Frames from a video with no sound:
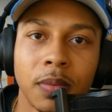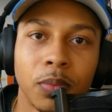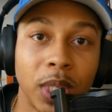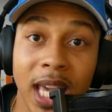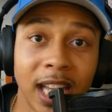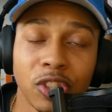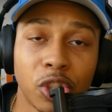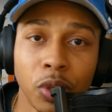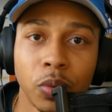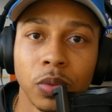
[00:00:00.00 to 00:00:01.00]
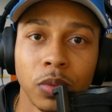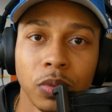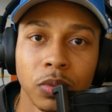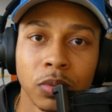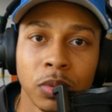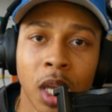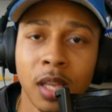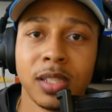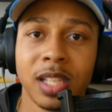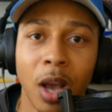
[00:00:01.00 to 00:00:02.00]
We can't shoot.
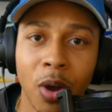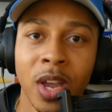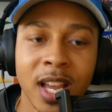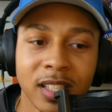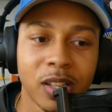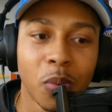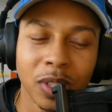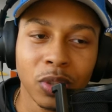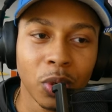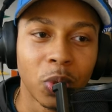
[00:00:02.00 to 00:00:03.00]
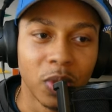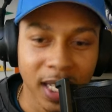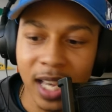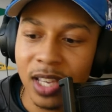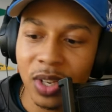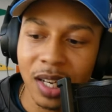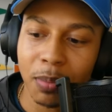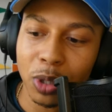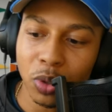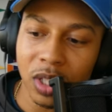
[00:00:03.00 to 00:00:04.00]
so so we're screwed. That's how you end
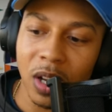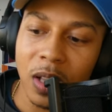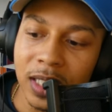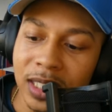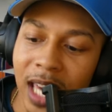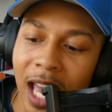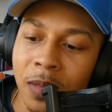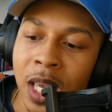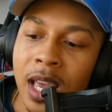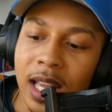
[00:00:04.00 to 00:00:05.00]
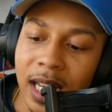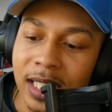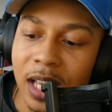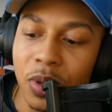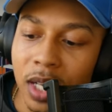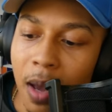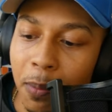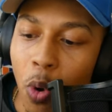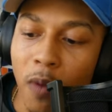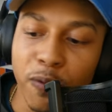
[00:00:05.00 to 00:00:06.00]
up losing all these games, and that's how you end
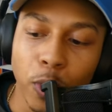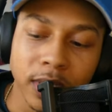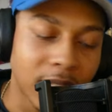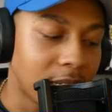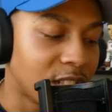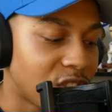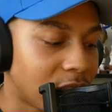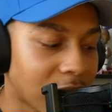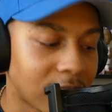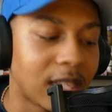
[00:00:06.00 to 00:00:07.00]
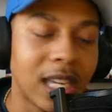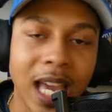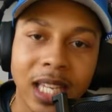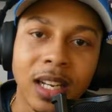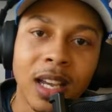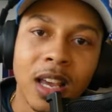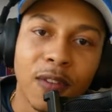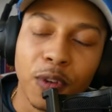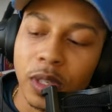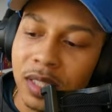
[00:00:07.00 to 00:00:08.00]
up going fourteen and sixty-eight
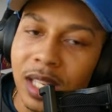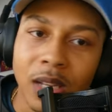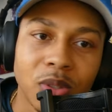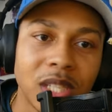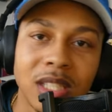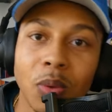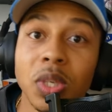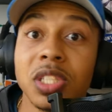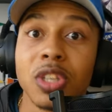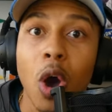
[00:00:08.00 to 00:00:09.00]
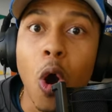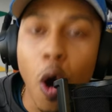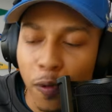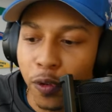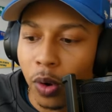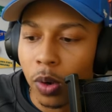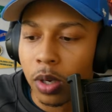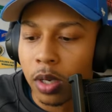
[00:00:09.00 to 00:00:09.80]
for a single season, which is awful.